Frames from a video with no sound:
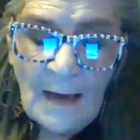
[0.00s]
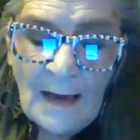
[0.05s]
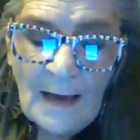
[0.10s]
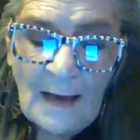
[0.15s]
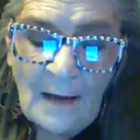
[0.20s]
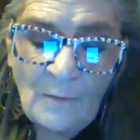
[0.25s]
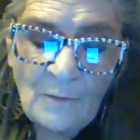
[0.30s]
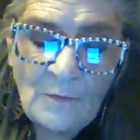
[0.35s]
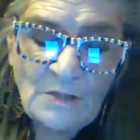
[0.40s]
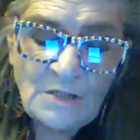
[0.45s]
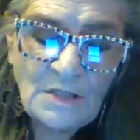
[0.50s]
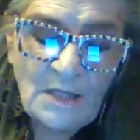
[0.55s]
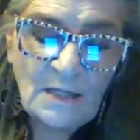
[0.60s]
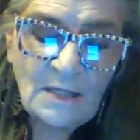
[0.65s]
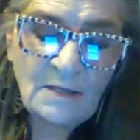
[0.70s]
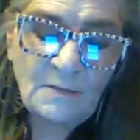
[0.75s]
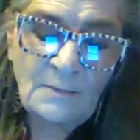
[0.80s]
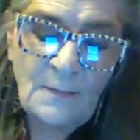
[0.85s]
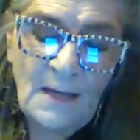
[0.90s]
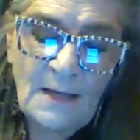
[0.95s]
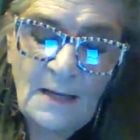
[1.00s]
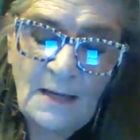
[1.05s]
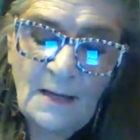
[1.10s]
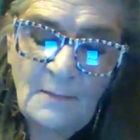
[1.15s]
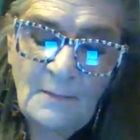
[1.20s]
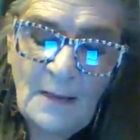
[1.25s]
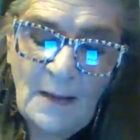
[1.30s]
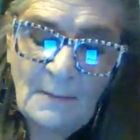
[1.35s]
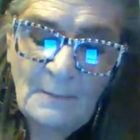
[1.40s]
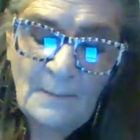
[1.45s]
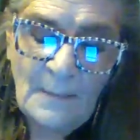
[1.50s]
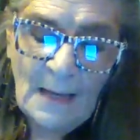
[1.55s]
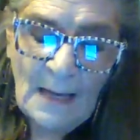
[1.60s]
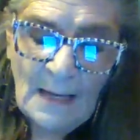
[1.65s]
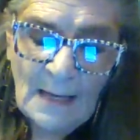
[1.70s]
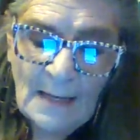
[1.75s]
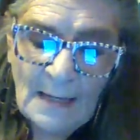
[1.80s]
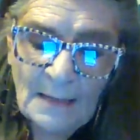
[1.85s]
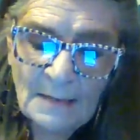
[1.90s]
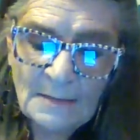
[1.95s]
I wish I could make up my
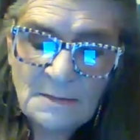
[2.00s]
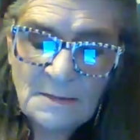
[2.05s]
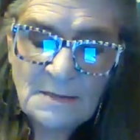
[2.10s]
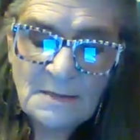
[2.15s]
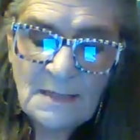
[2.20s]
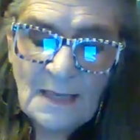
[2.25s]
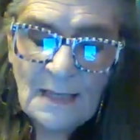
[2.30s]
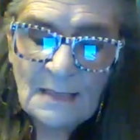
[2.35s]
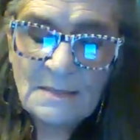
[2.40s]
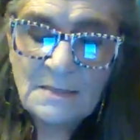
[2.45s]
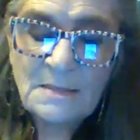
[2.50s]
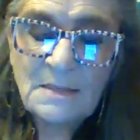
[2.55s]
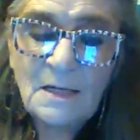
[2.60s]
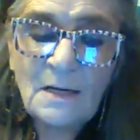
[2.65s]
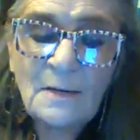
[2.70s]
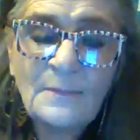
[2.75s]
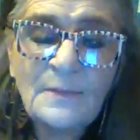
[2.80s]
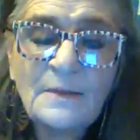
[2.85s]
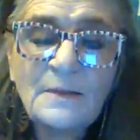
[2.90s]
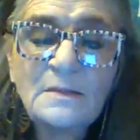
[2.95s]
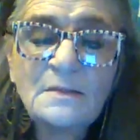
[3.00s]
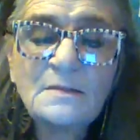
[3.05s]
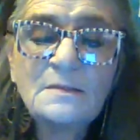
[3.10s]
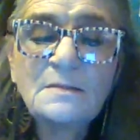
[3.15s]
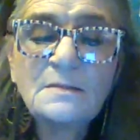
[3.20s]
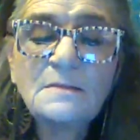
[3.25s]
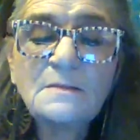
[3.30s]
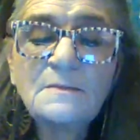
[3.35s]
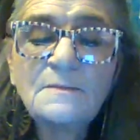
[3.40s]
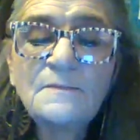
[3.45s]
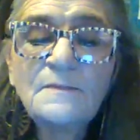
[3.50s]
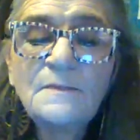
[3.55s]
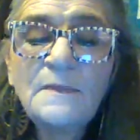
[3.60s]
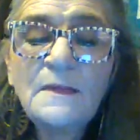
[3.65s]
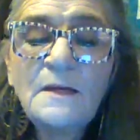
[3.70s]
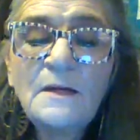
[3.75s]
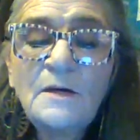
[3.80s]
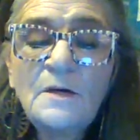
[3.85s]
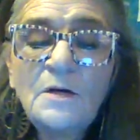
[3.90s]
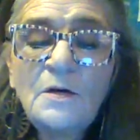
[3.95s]
mind, sighed Tuppence.
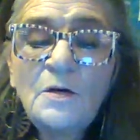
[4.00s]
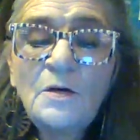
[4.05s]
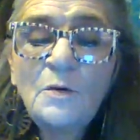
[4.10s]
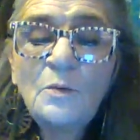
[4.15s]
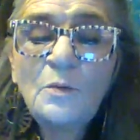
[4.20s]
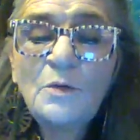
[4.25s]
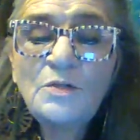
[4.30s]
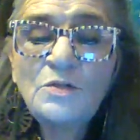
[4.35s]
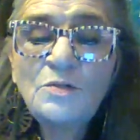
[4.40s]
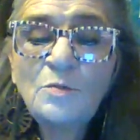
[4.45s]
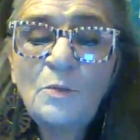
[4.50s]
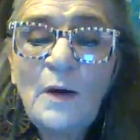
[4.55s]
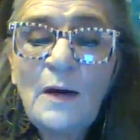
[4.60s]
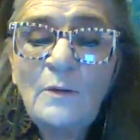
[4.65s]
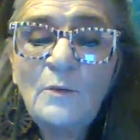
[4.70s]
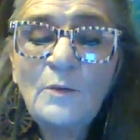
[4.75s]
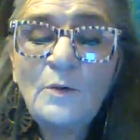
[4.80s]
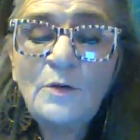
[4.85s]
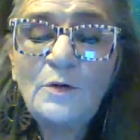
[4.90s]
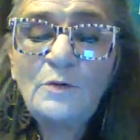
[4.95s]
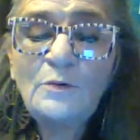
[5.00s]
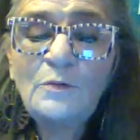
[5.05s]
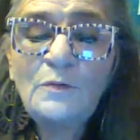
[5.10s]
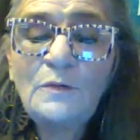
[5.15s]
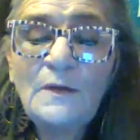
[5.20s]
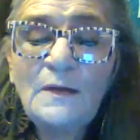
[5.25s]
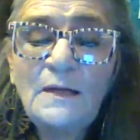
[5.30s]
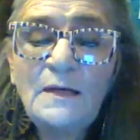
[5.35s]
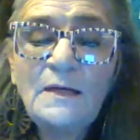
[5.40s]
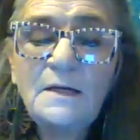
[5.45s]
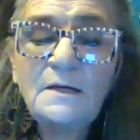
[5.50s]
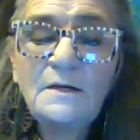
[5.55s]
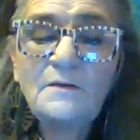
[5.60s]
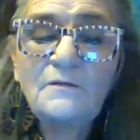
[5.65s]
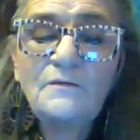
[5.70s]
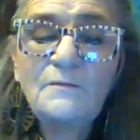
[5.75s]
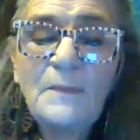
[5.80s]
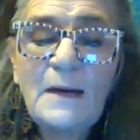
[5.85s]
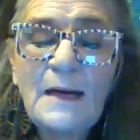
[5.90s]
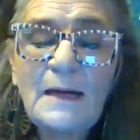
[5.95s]
Which way were you thinking
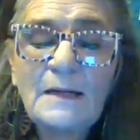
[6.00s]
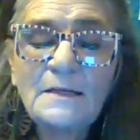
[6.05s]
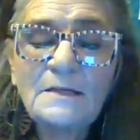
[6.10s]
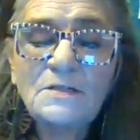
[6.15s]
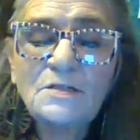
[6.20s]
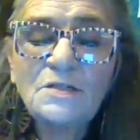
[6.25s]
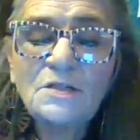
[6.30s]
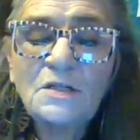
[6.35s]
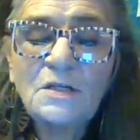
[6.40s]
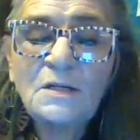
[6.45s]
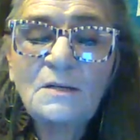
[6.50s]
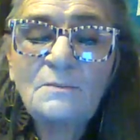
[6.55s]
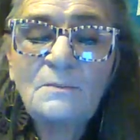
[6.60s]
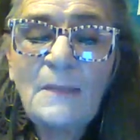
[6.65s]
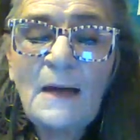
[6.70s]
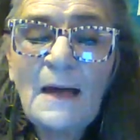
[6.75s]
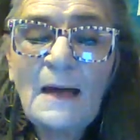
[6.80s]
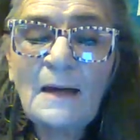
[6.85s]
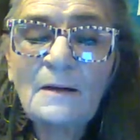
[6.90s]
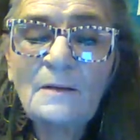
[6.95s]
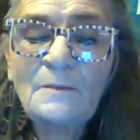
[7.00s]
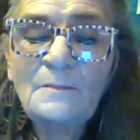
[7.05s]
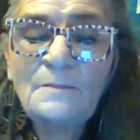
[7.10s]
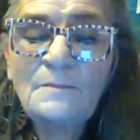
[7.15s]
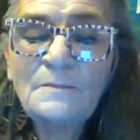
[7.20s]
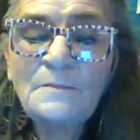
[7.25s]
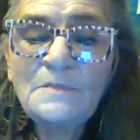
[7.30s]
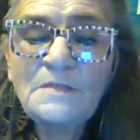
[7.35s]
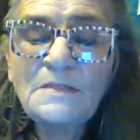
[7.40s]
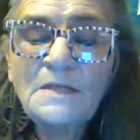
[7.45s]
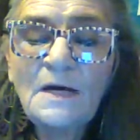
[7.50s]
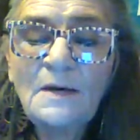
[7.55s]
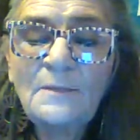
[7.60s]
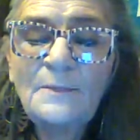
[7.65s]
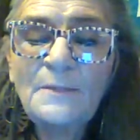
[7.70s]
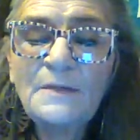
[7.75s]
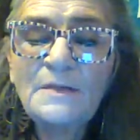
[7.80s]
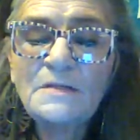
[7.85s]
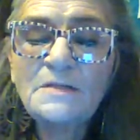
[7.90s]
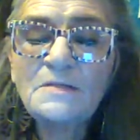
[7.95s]
of managing it, madam?
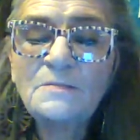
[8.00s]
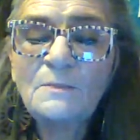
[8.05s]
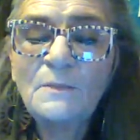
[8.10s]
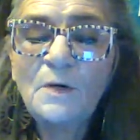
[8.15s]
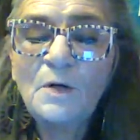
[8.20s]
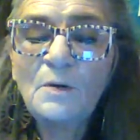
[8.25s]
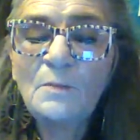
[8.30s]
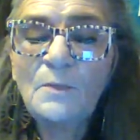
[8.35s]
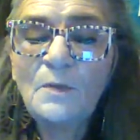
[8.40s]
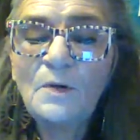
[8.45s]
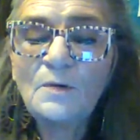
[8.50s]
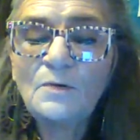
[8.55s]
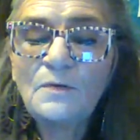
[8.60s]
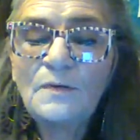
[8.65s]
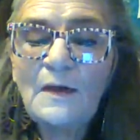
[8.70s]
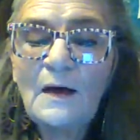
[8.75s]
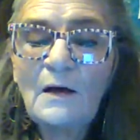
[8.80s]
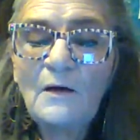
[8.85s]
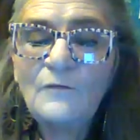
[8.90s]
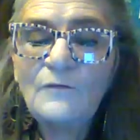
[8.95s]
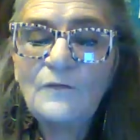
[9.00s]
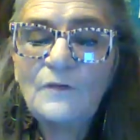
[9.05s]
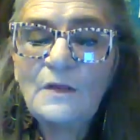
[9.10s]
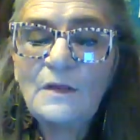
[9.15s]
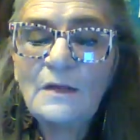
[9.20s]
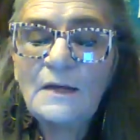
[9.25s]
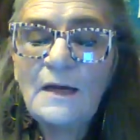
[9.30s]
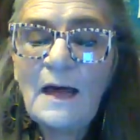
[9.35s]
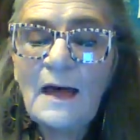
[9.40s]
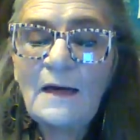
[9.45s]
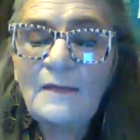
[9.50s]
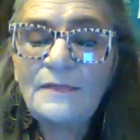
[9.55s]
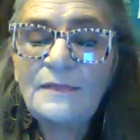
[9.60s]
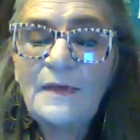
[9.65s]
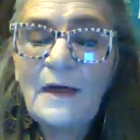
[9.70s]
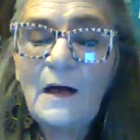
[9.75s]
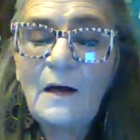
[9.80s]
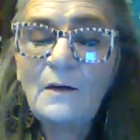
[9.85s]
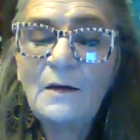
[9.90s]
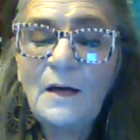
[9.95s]
Tuppence murmured thoughtfully. I
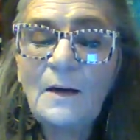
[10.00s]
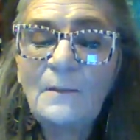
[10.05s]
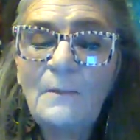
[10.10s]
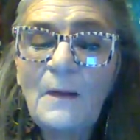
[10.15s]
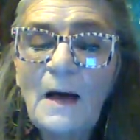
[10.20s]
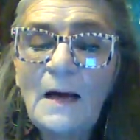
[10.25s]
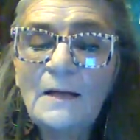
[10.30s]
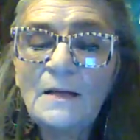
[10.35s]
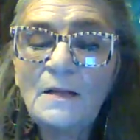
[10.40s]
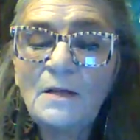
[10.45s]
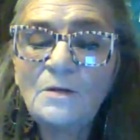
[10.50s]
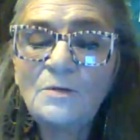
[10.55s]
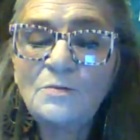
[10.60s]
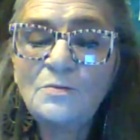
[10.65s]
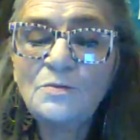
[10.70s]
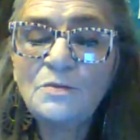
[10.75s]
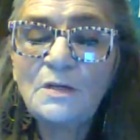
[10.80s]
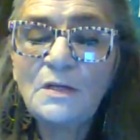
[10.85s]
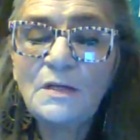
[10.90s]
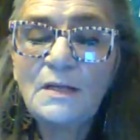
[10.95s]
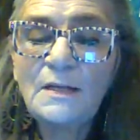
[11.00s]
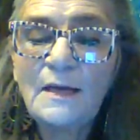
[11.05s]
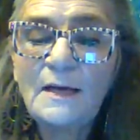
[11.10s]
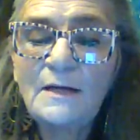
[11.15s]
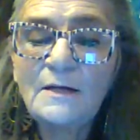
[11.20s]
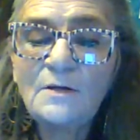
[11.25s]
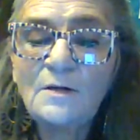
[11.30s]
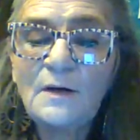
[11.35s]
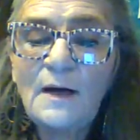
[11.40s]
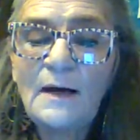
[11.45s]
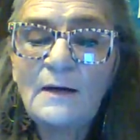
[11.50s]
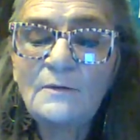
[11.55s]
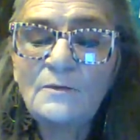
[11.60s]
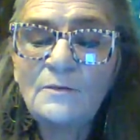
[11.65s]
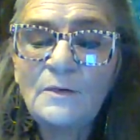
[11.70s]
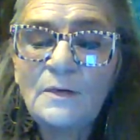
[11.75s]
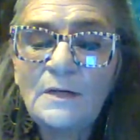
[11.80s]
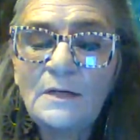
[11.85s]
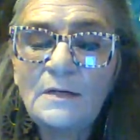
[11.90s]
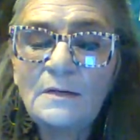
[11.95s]
thought I might lose a letter I'd
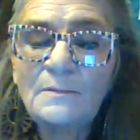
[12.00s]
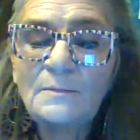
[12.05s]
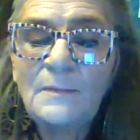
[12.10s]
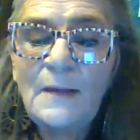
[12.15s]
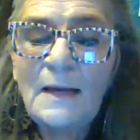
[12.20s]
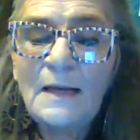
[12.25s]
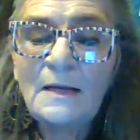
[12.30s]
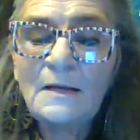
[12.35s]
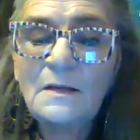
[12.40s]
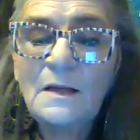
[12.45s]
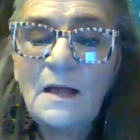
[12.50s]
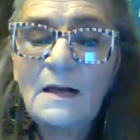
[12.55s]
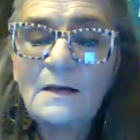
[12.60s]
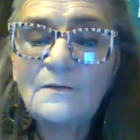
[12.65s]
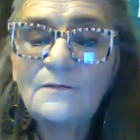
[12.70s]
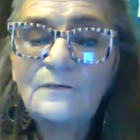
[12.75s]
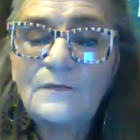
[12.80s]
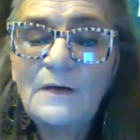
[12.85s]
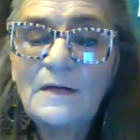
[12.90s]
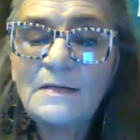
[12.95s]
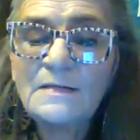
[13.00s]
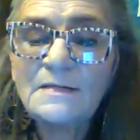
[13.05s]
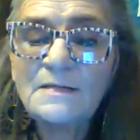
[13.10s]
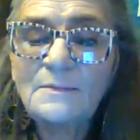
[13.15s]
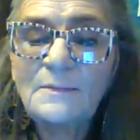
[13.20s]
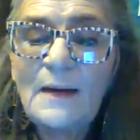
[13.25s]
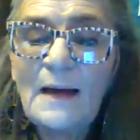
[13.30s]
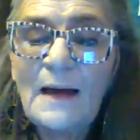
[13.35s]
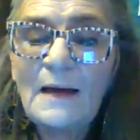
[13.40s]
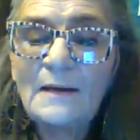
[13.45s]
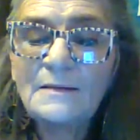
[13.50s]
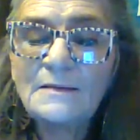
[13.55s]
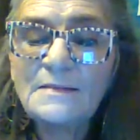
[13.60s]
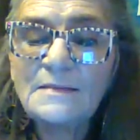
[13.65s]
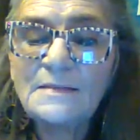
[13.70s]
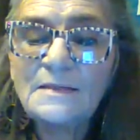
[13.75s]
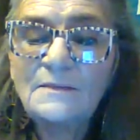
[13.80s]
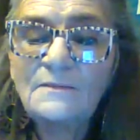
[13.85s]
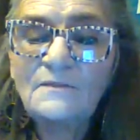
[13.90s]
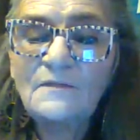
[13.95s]
written, make a lot of fuss about it,
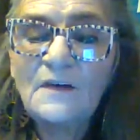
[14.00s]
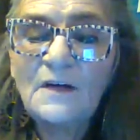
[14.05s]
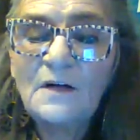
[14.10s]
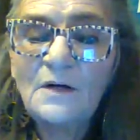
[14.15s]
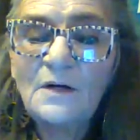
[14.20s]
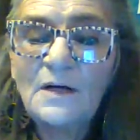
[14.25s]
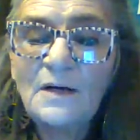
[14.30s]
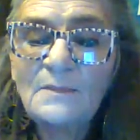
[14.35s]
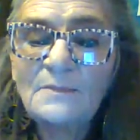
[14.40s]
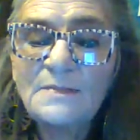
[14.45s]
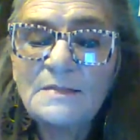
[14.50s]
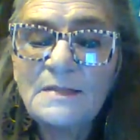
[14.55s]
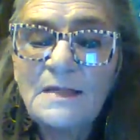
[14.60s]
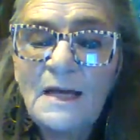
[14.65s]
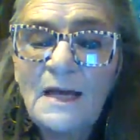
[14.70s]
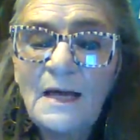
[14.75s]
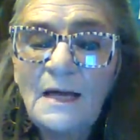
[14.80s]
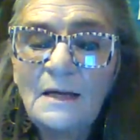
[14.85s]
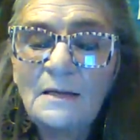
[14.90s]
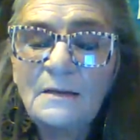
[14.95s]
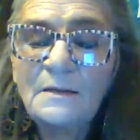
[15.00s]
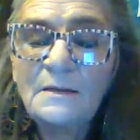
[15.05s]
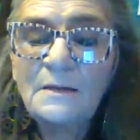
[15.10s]
seem very upset.